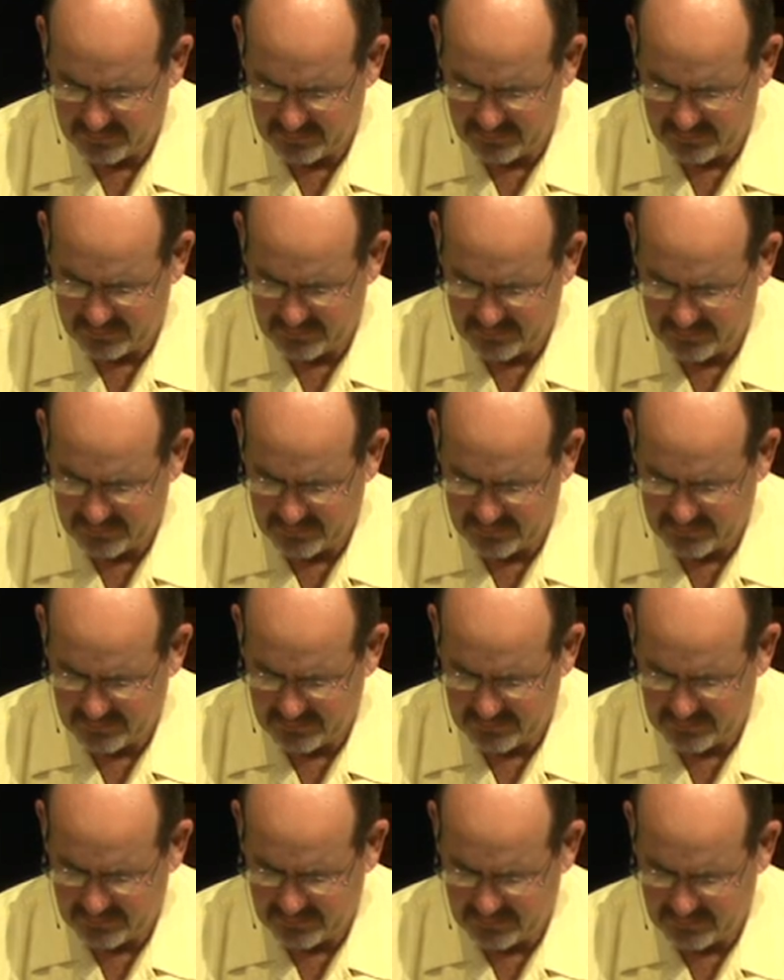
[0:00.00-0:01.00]

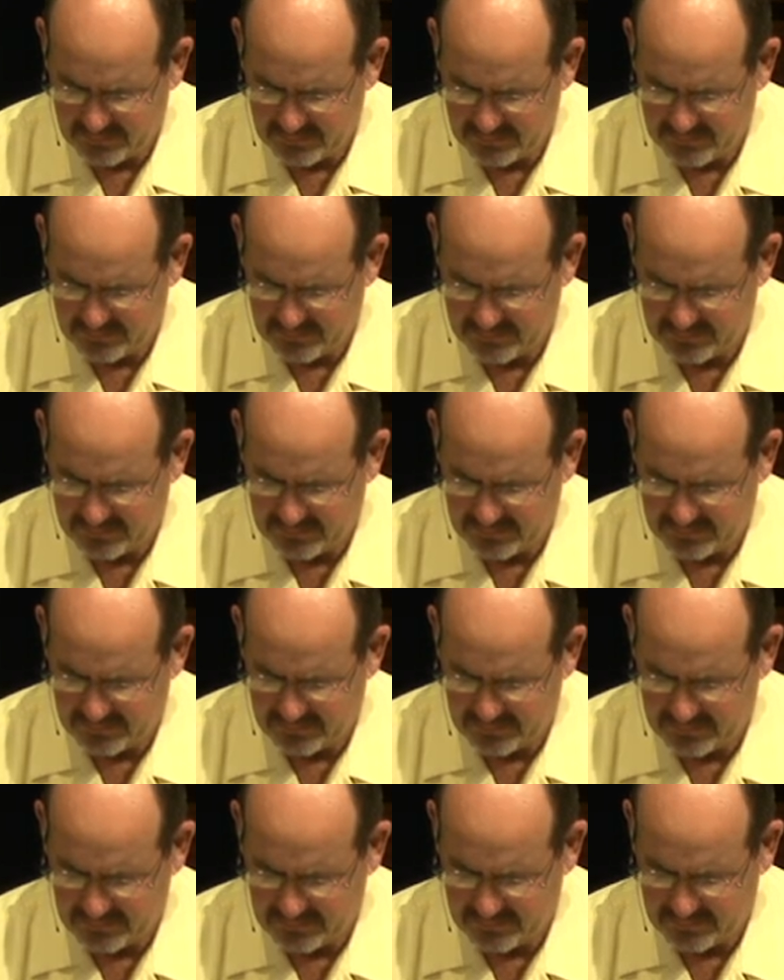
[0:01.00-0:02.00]

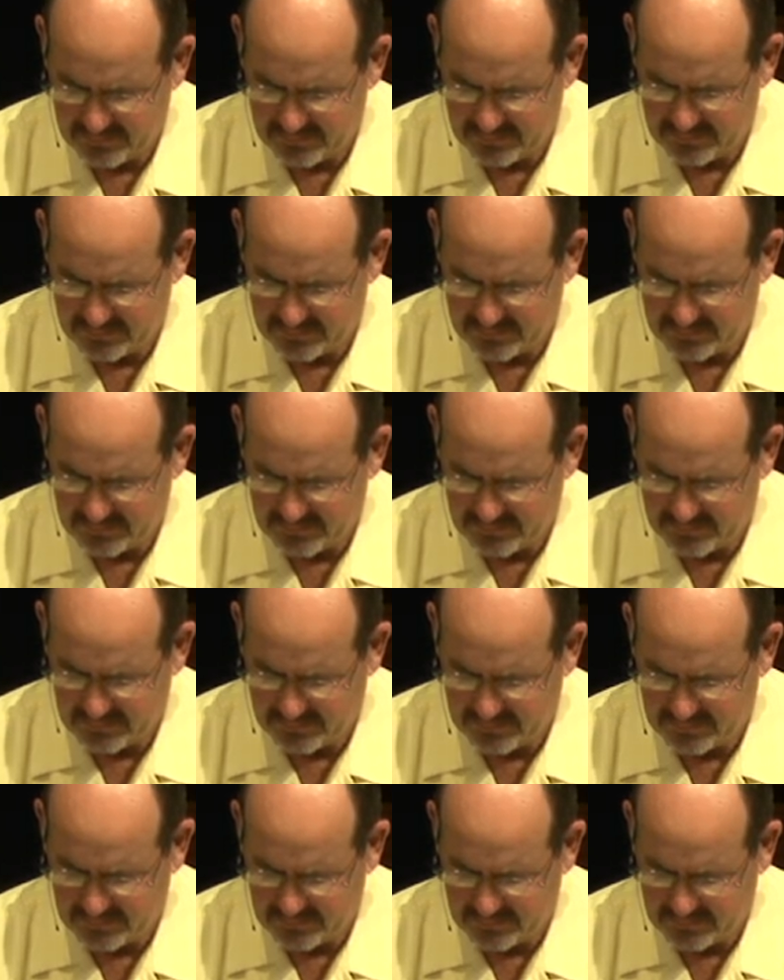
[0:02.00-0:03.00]

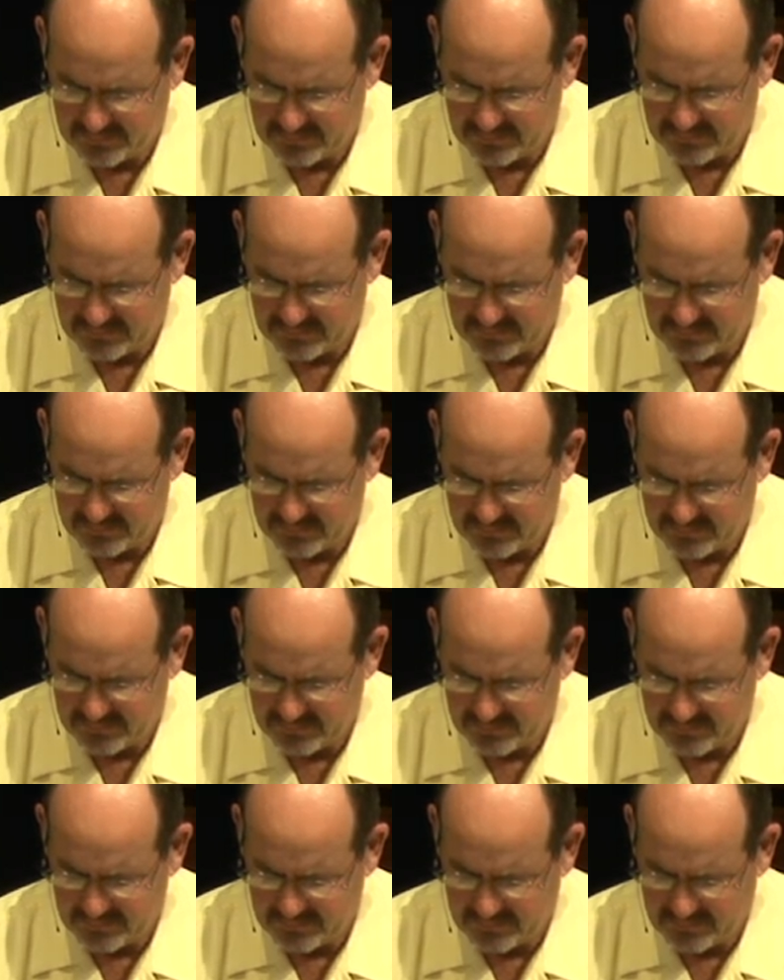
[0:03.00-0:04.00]

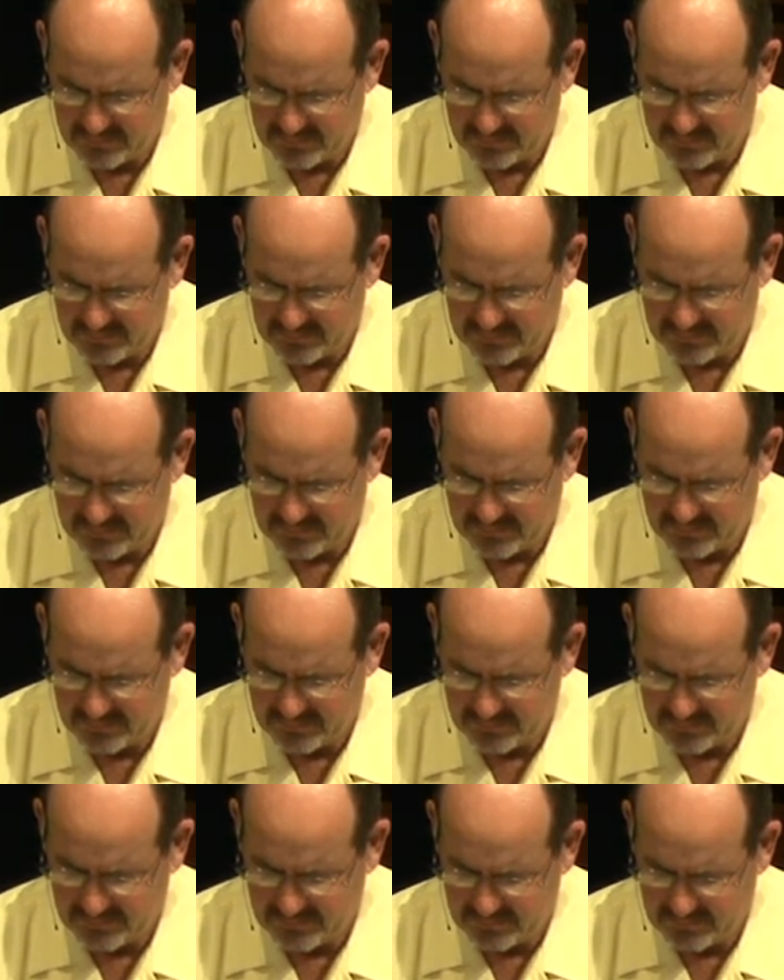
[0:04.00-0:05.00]

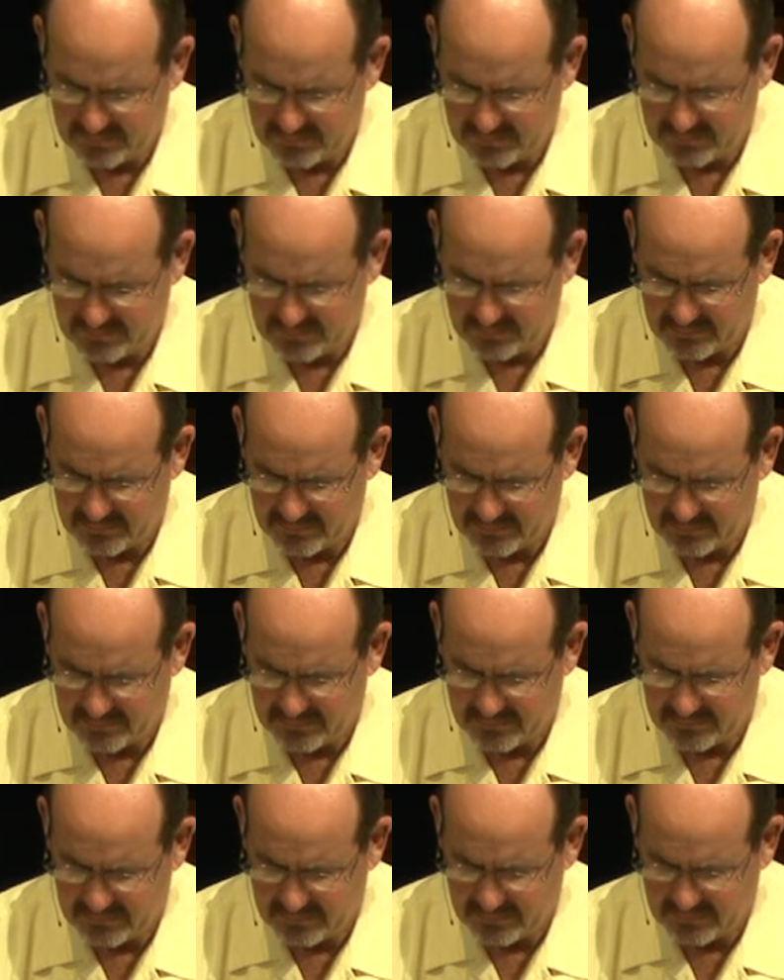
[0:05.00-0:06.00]

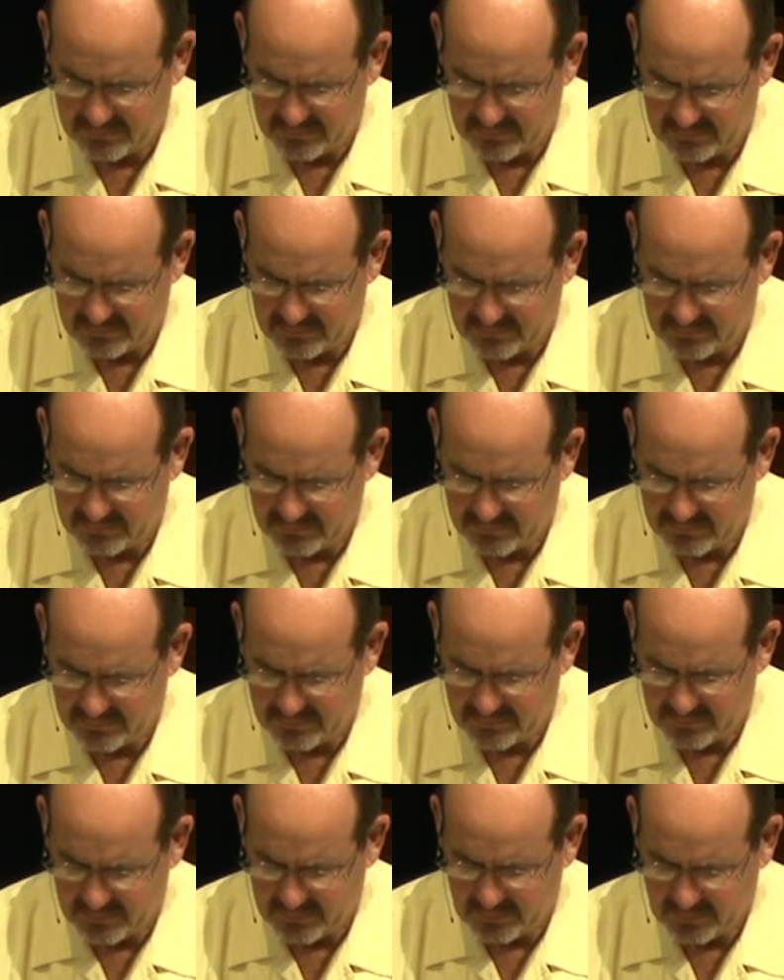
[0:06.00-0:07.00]

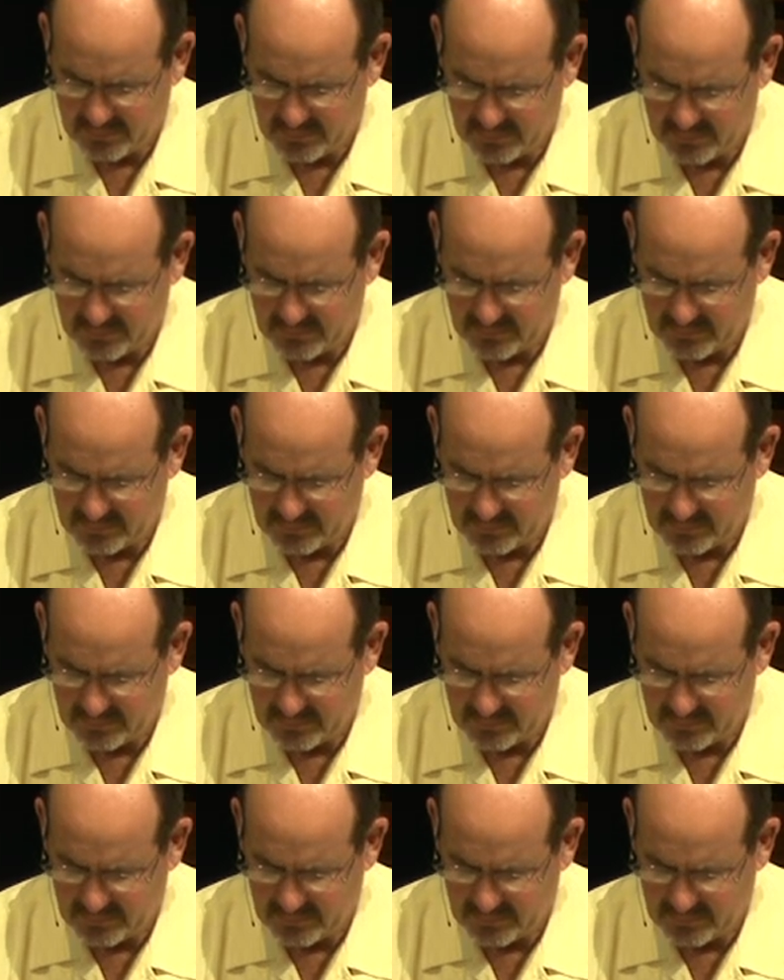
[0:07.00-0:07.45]
(silence)